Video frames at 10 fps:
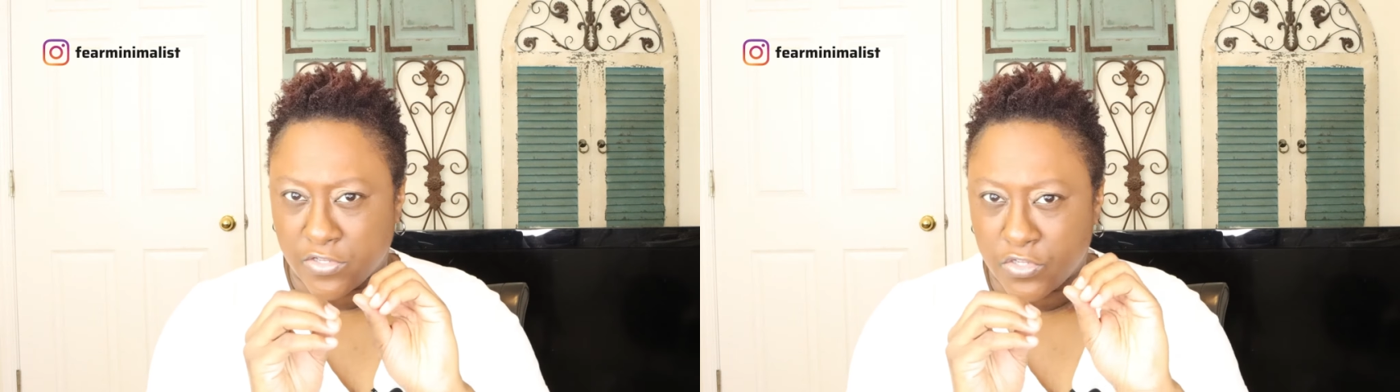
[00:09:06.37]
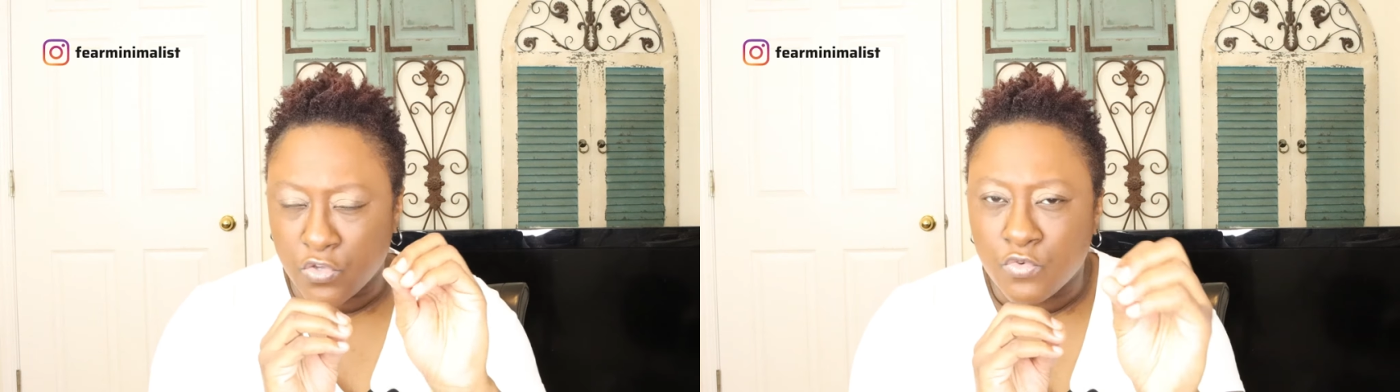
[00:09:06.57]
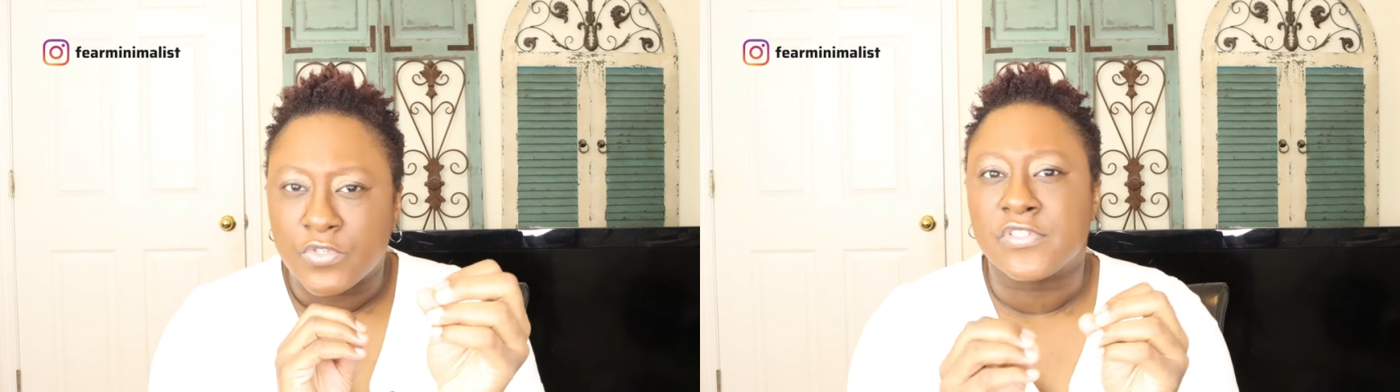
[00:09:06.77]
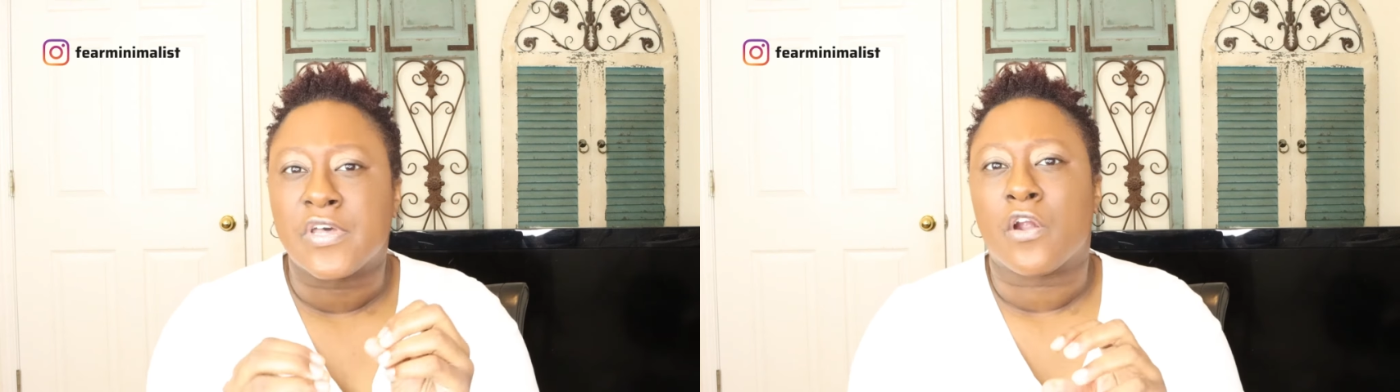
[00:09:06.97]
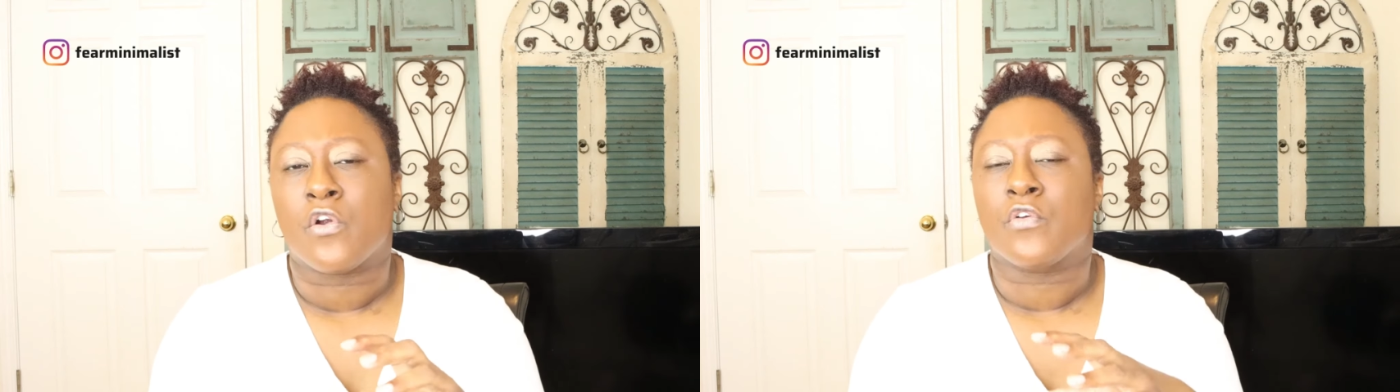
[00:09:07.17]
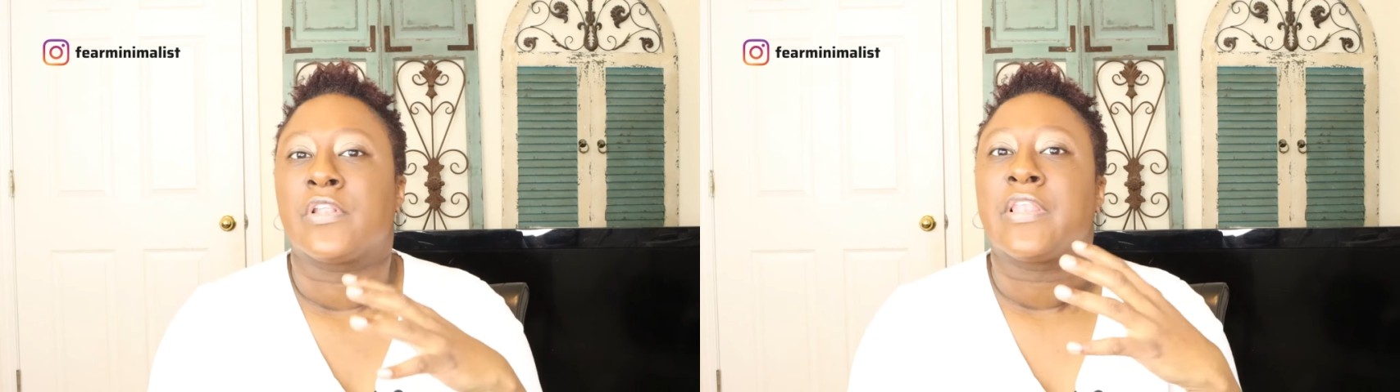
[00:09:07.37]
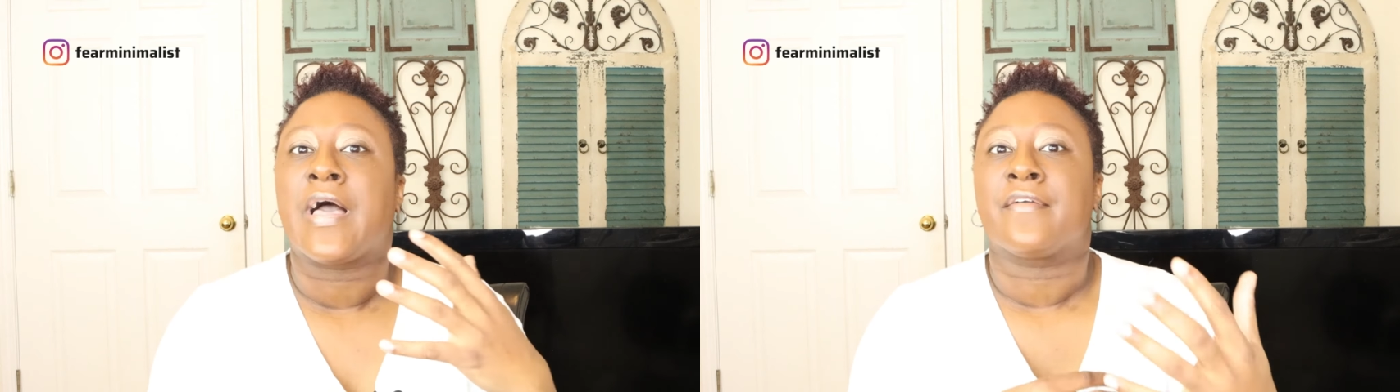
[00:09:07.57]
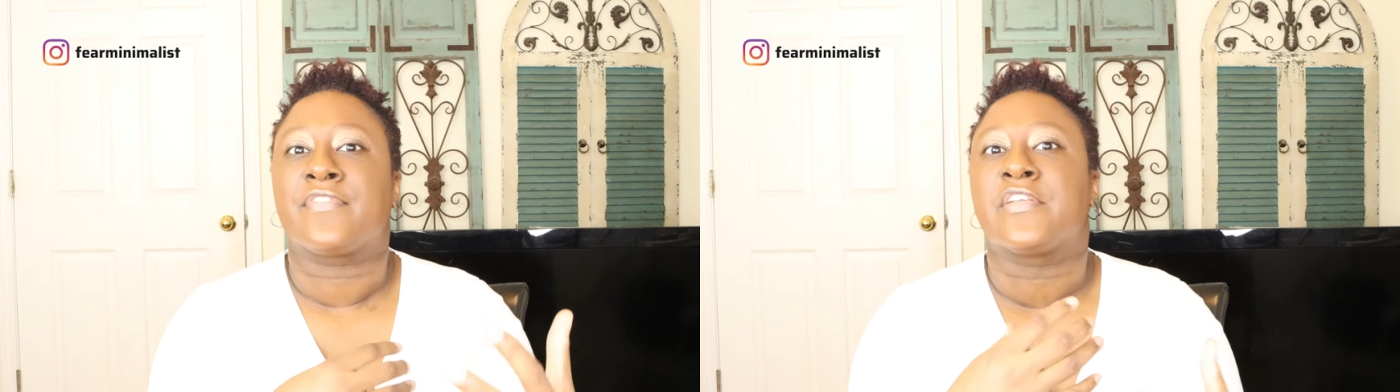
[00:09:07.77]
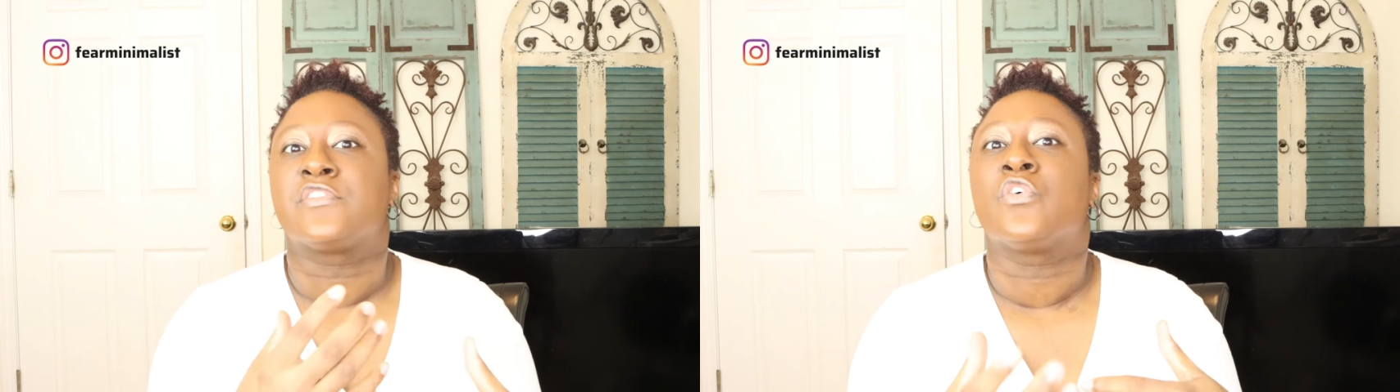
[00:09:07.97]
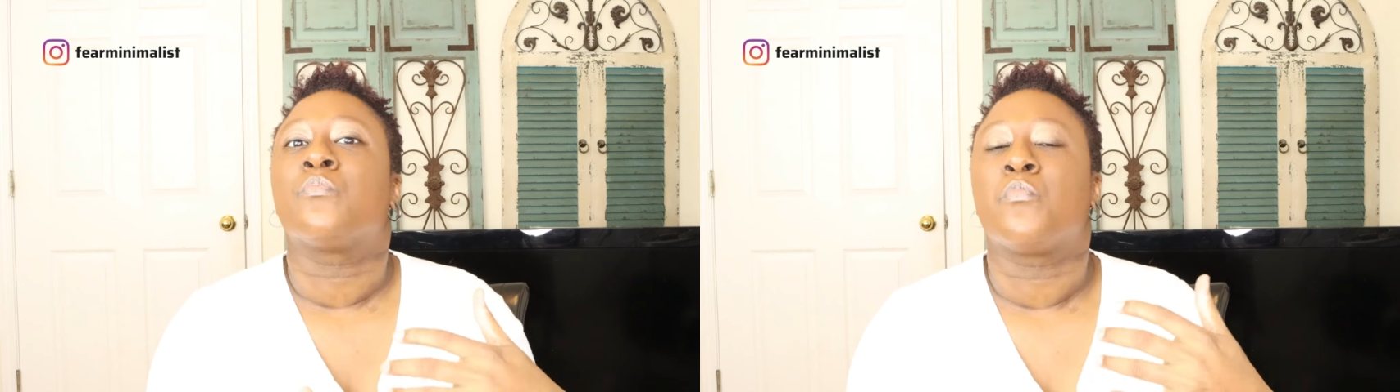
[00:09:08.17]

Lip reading: you desire, or the life that is